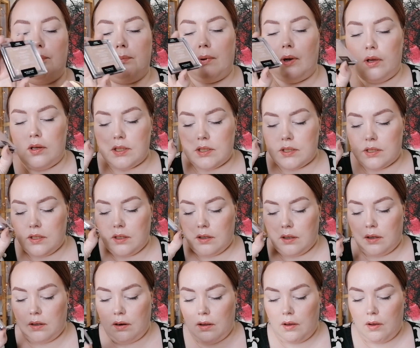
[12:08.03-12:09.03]

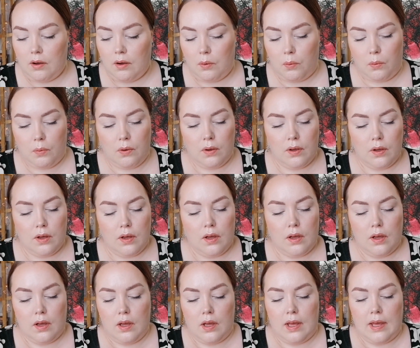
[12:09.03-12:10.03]
Blossom Glow,
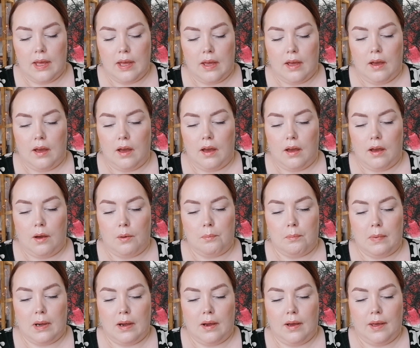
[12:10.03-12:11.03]

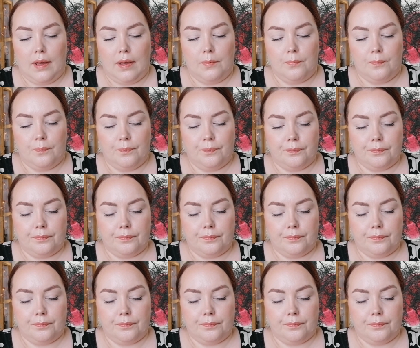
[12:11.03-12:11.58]
my